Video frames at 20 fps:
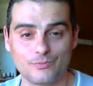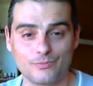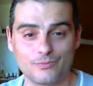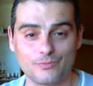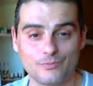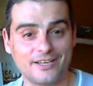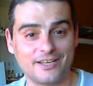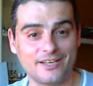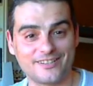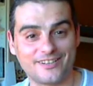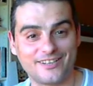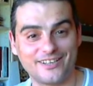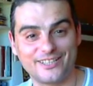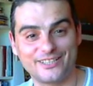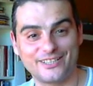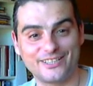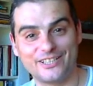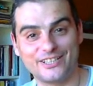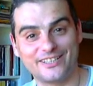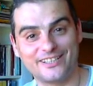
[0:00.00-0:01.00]
When I
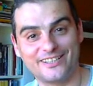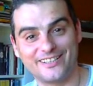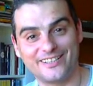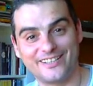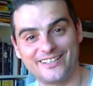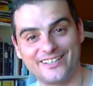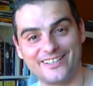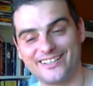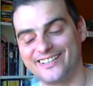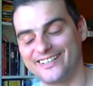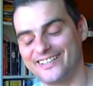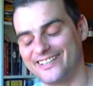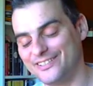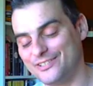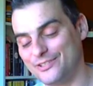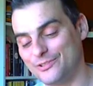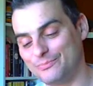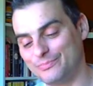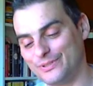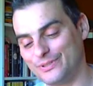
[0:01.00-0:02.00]
started a
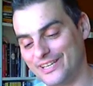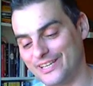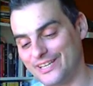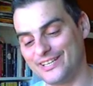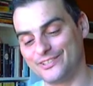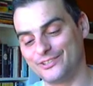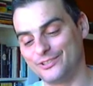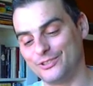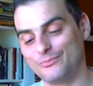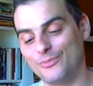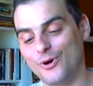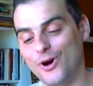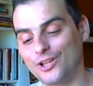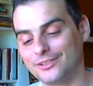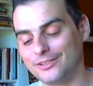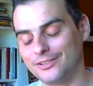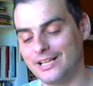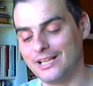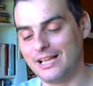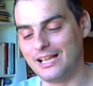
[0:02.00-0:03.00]
new plane, a new
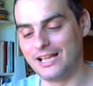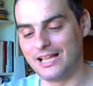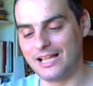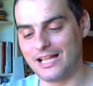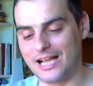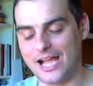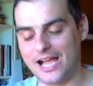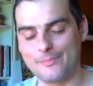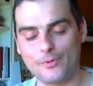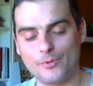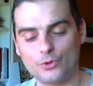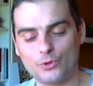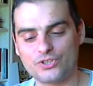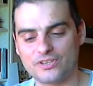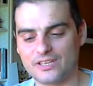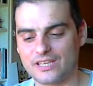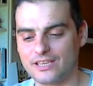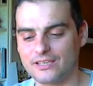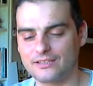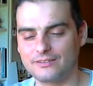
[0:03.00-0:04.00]
model, I'm always
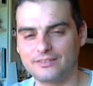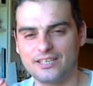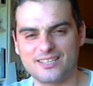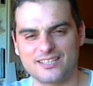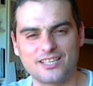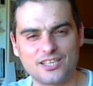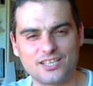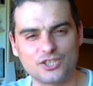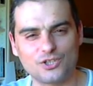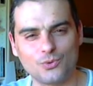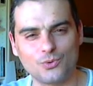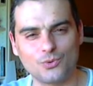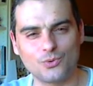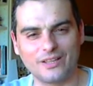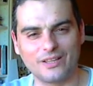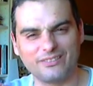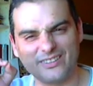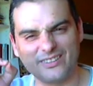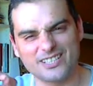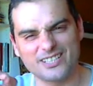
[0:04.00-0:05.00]
thinking, this is the one,
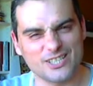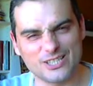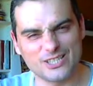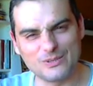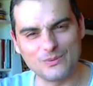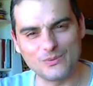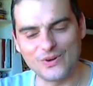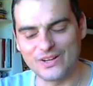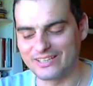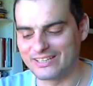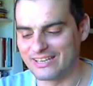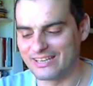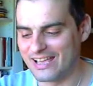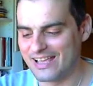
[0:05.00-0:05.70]
this is the one,